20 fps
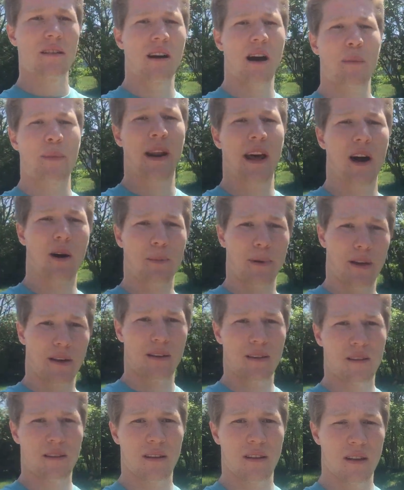I'm gonna help you.
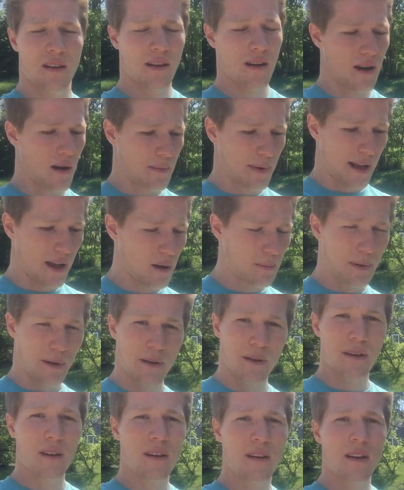I'm gonna help
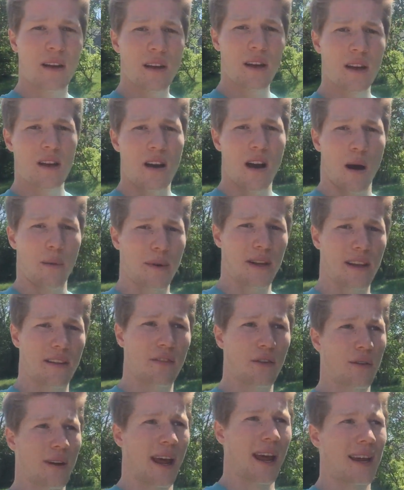you. I'm gonna
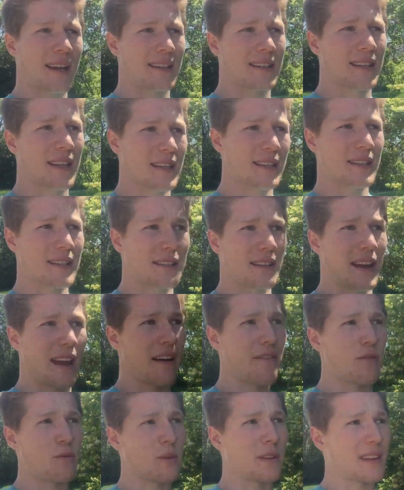give you an access to
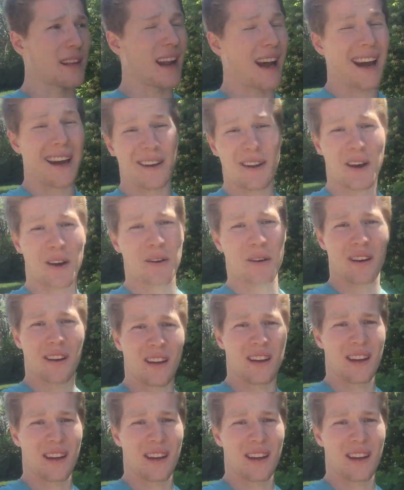everyone that I know.